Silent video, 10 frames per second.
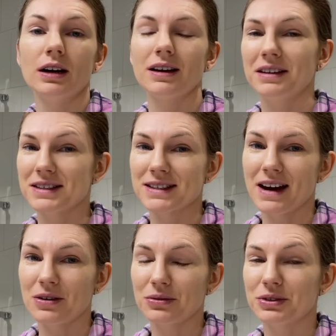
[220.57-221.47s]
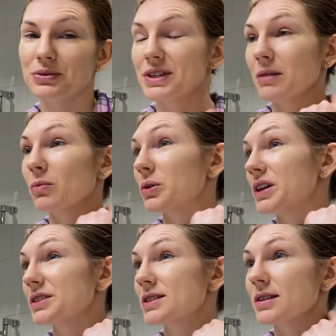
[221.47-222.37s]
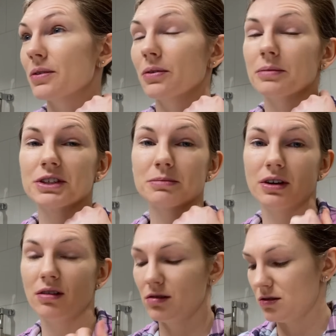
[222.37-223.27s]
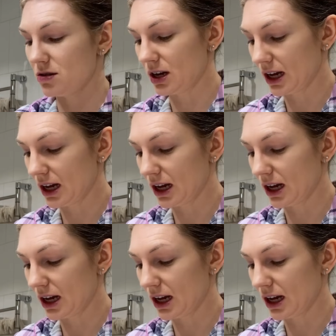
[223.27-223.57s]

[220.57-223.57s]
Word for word: It is now Tuesday morning, so I'm just putting on